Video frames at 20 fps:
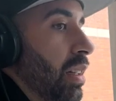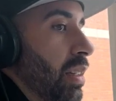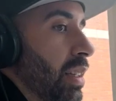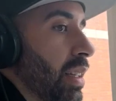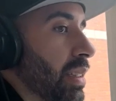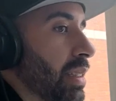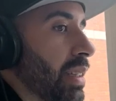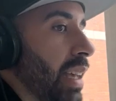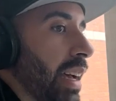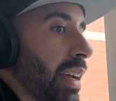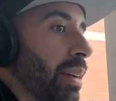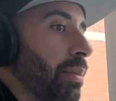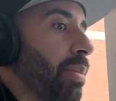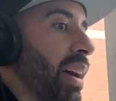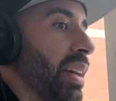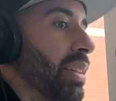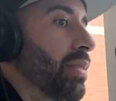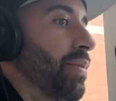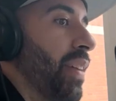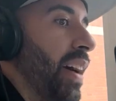the second
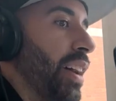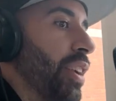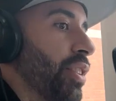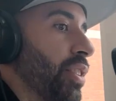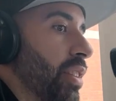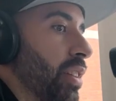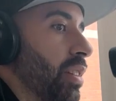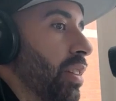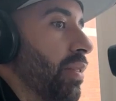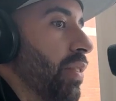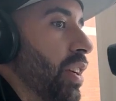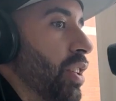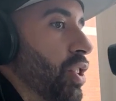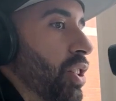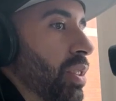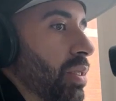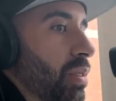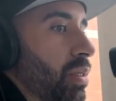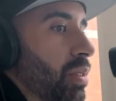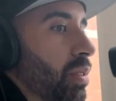best fighter in the
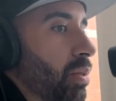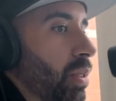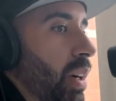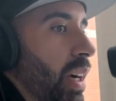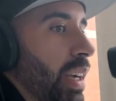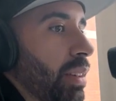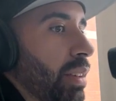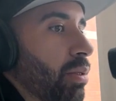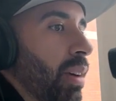division, right?